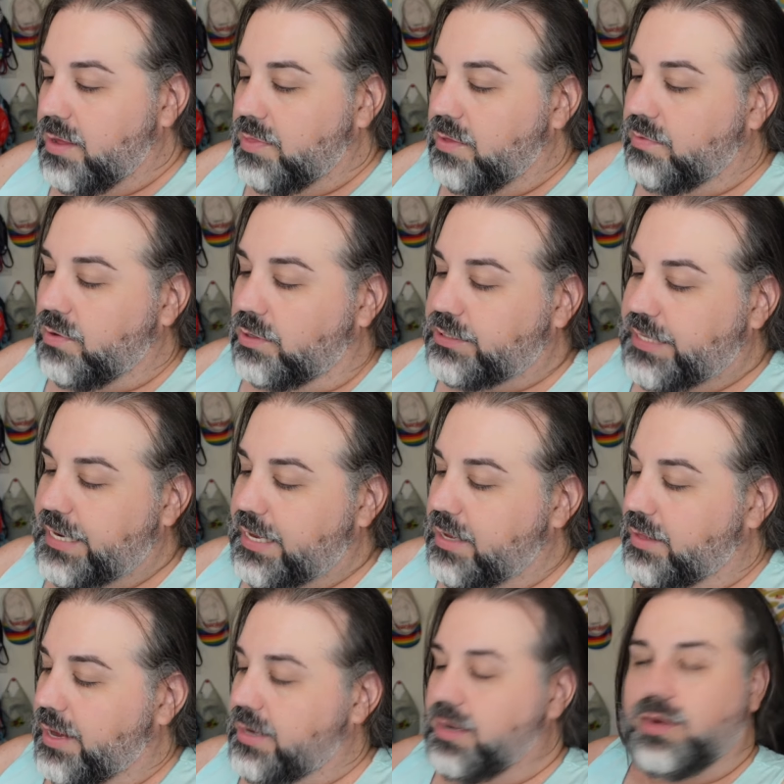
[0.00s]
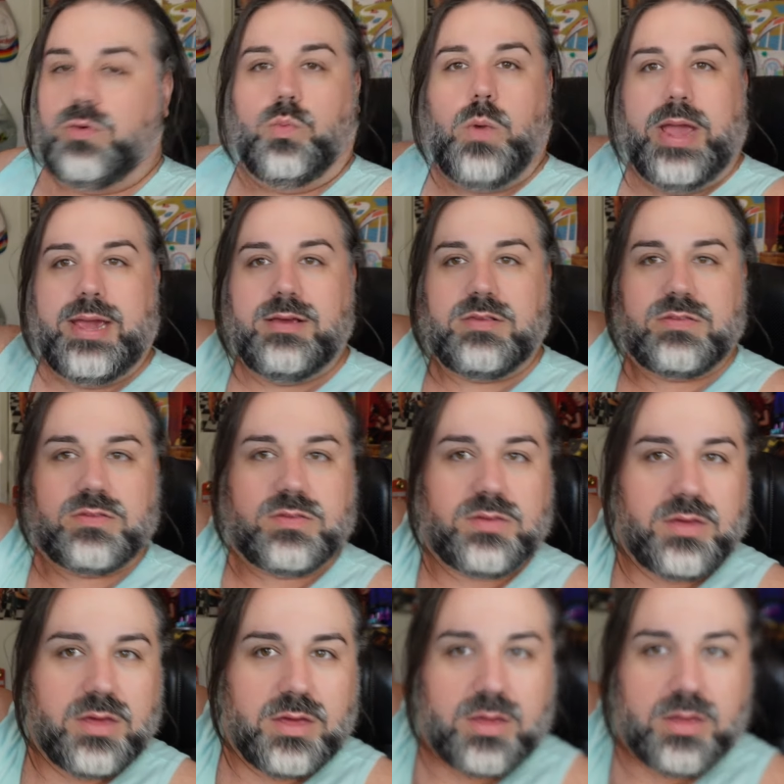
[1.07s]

this articulated waist.